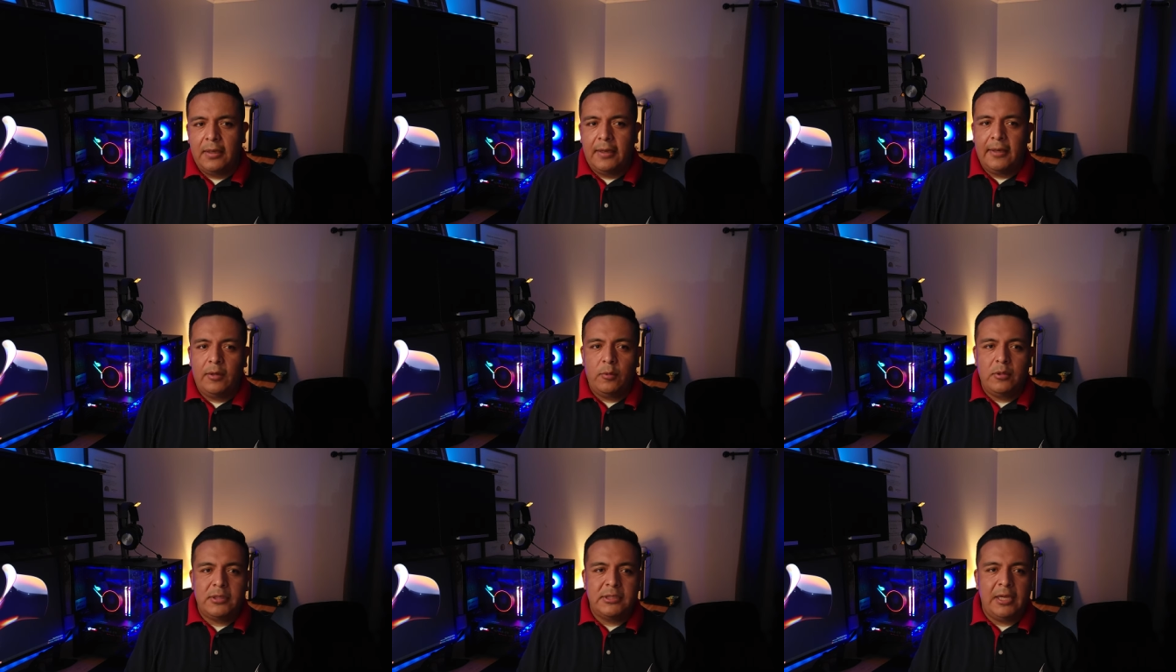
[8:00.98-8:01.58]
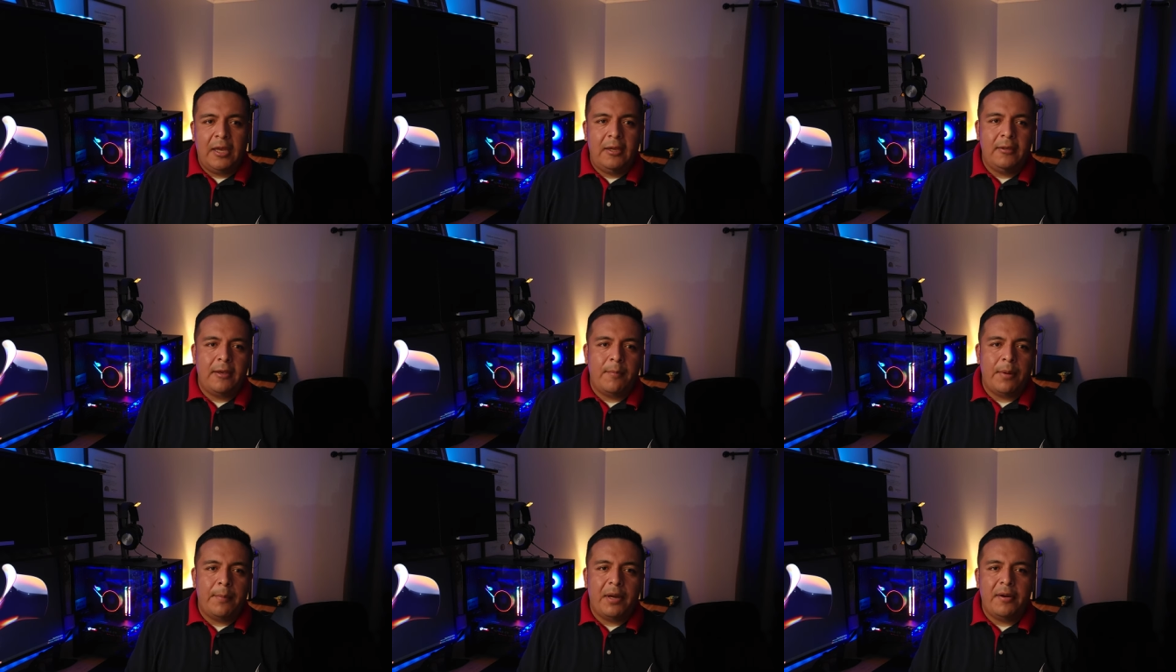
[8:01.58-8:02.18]
it would take
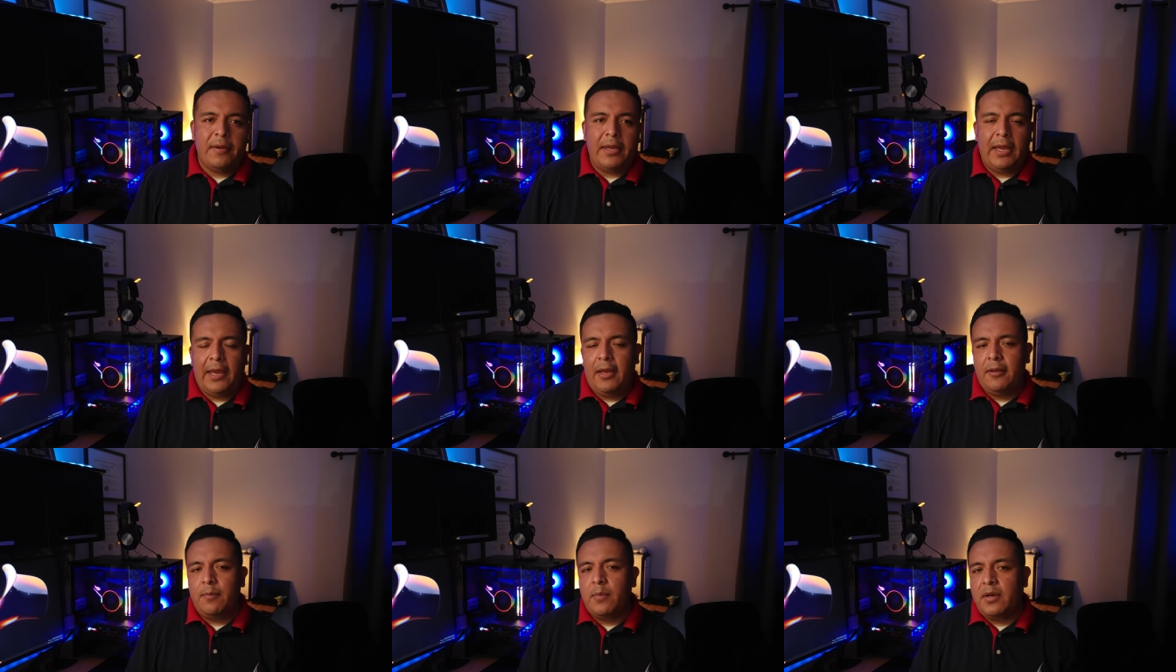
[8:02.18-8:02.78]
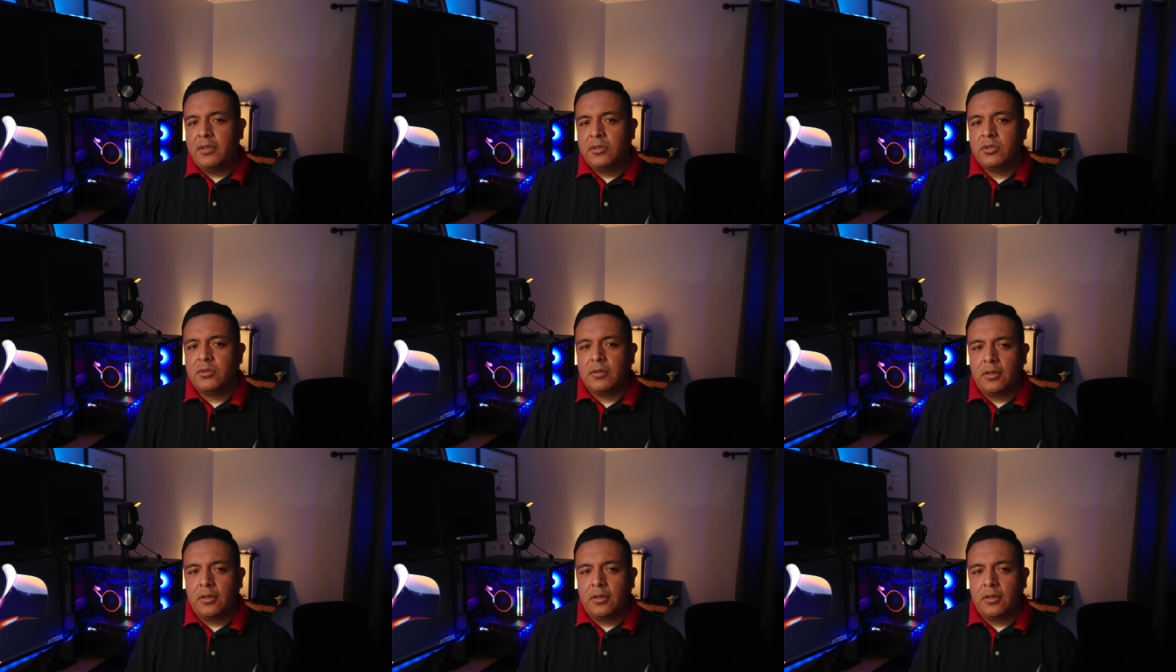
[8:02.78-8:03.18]
them about 8 months to